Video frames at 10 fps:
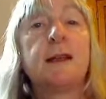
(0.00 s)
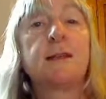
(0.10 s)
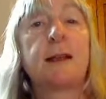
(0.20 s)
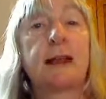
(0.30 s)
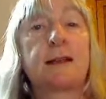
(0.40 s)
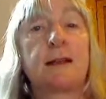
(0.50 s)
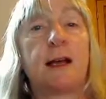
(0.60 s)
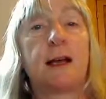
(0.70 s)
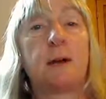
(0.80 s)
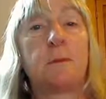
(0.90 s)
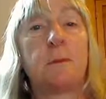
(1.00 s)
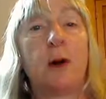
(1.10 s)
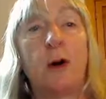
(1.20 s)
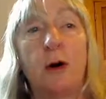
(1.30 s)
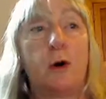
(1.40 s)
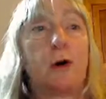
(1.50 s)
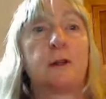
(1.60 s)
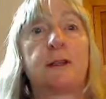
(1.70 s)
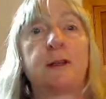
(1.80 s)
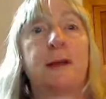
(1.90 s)
that a
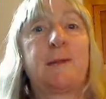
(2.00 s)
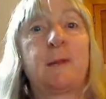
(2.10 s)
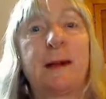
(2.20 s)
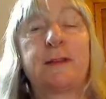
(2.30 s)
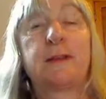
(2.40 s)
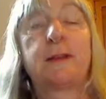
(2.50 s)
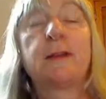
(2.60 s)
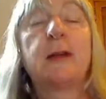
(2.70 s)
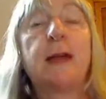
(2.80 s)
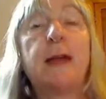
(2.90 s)
whole lot of people went to,